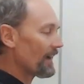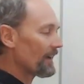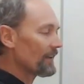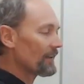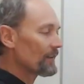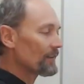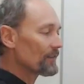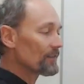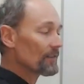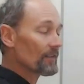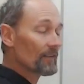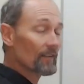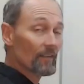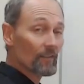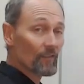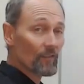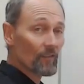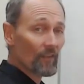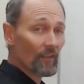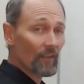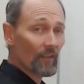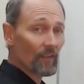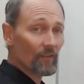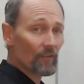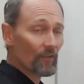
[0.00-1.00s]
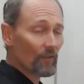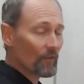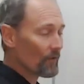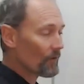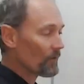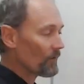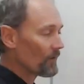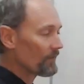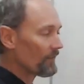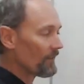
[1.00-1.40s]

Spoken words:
is tier 2.